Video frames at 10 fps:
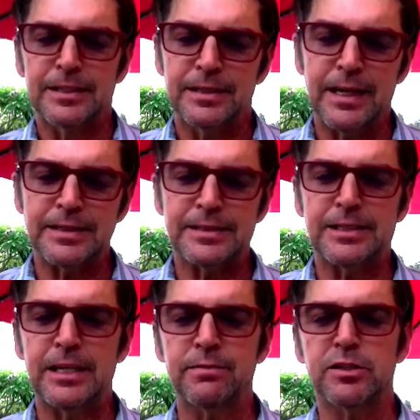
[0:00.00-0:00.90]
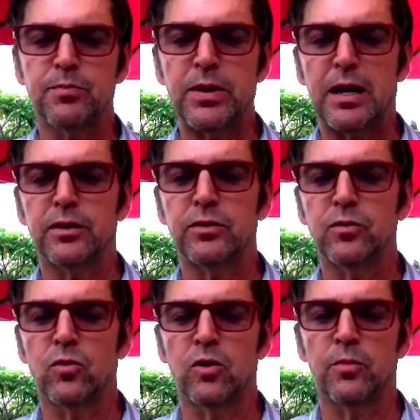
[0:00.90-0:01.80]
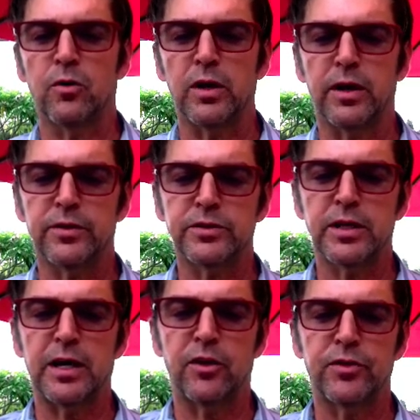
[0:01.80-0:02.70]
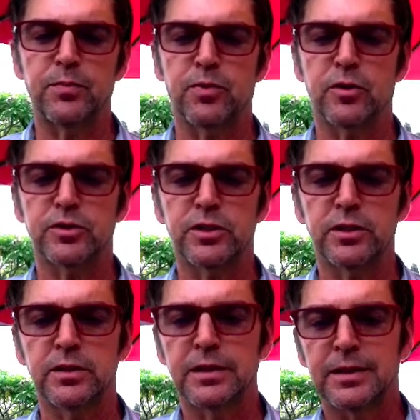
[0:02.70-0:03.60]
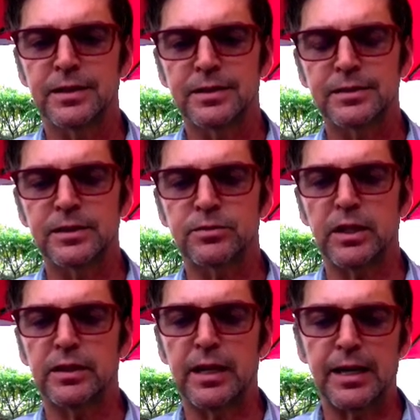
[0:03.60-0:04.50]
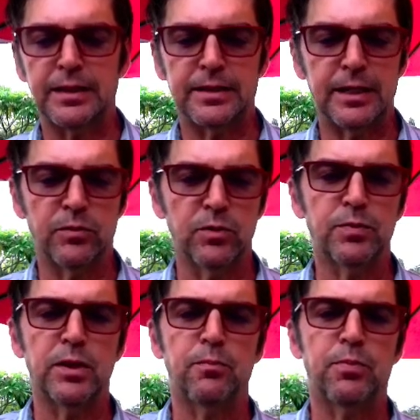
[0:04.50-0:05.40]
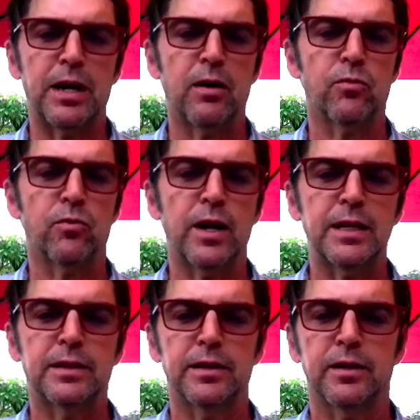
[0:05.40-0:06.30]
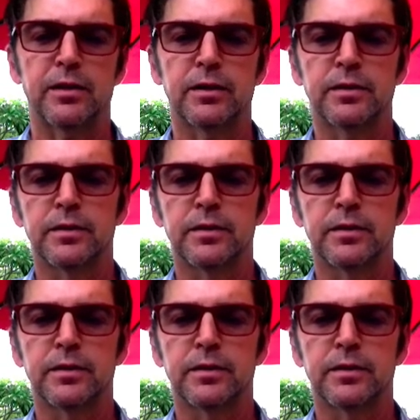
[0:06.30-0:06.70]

That seems about normal. This is a healthy person. Seems like 19 would be about right there.